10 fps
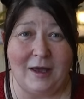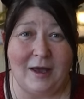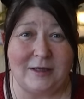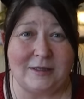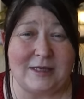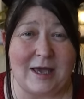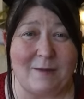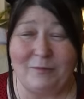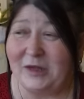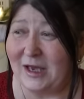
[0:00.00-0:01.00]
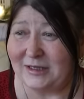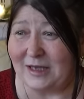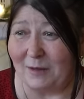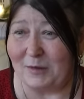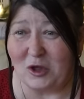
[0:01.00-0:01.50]
And
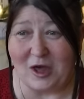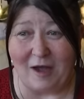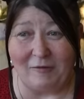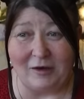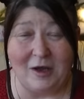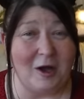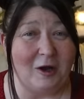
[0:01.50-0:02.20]
yes, I'll be sharing